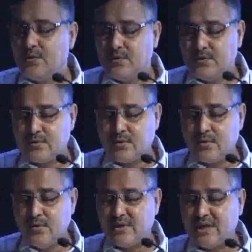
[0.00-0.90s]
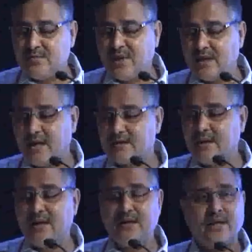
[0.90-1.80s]
So that's my last
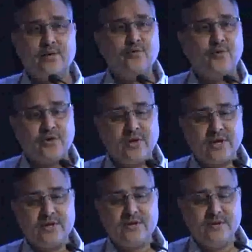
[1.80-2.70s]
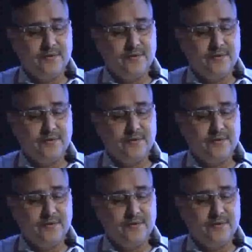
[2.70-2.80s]
slide. Thank you for your attention.